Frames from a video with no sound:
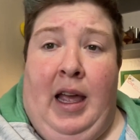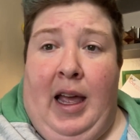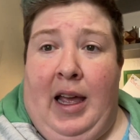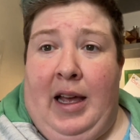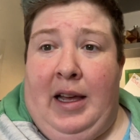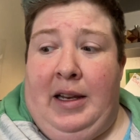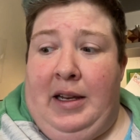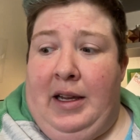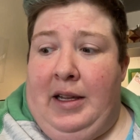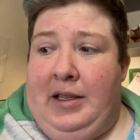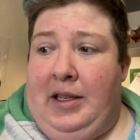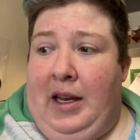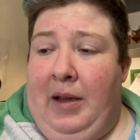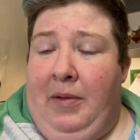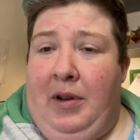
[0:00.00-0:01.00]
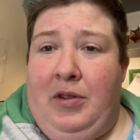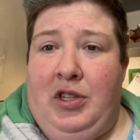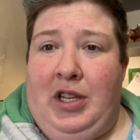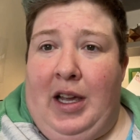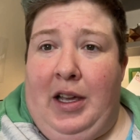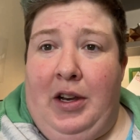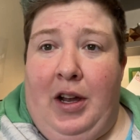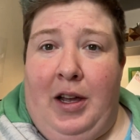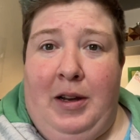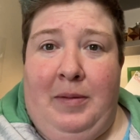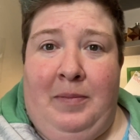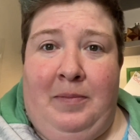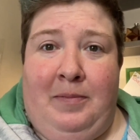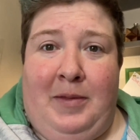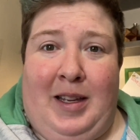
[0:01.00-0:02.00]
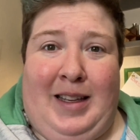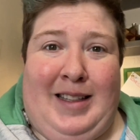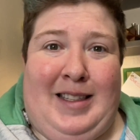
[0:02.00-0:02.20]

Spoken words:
And today when I was checking on them, I could